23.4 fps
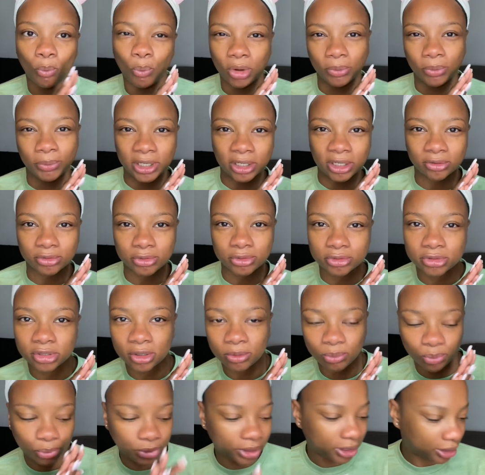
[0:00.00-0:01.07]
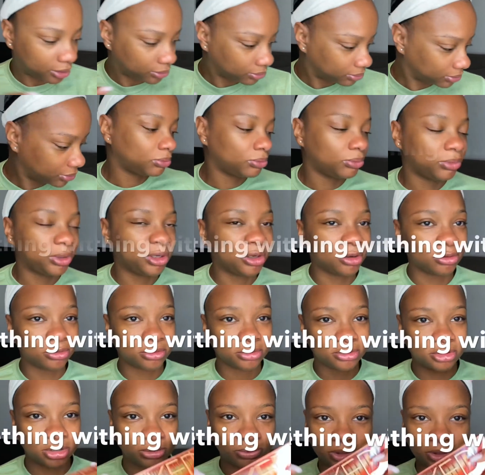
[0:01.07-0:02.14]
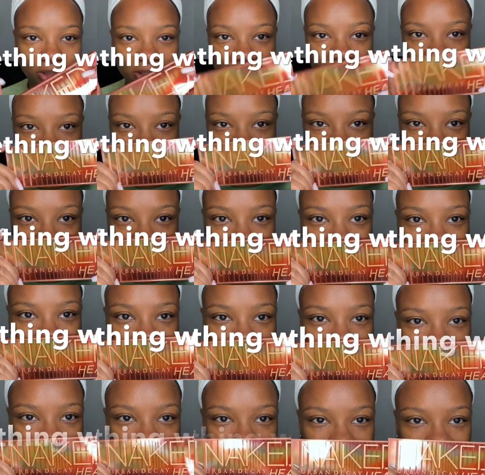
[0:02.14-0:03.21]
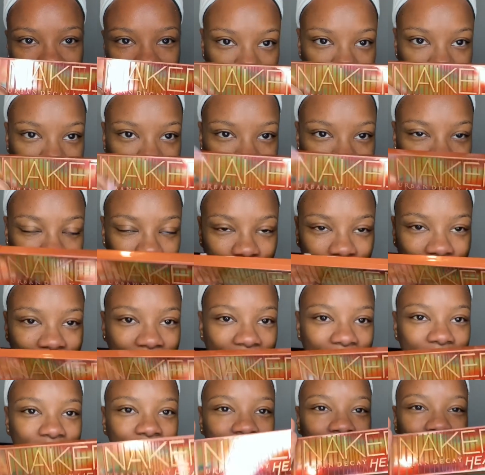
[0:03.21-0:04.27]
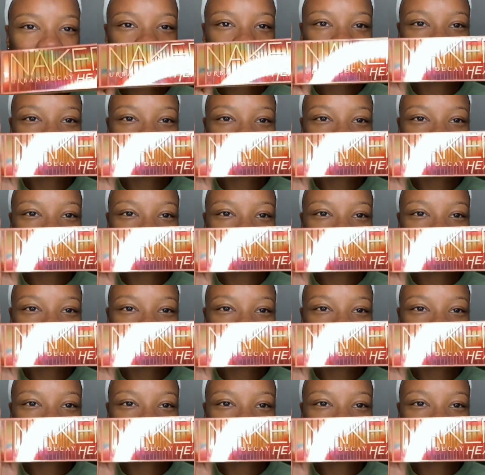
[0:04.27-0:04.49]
are we gonna do something with? We're gonna do something with this, right? My friend Ashley,